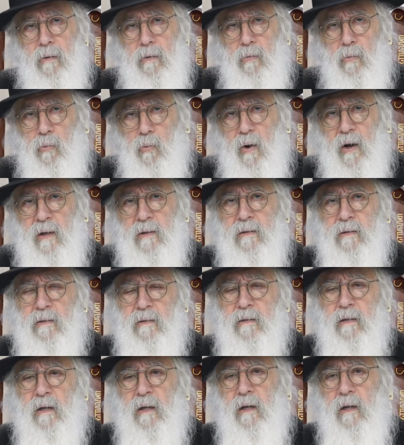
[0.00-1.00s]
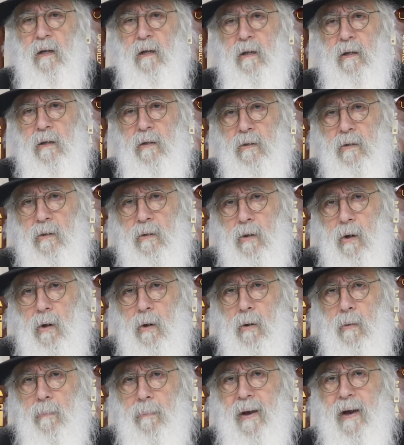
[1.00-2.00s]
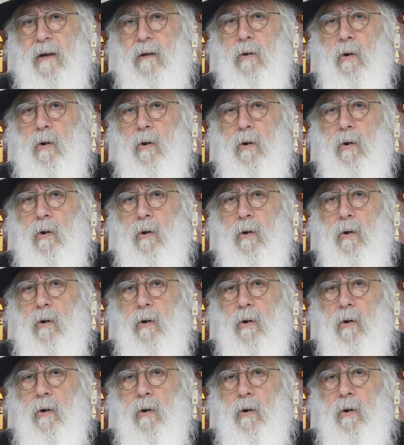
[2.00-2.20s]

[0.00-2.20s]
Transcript: Once you go back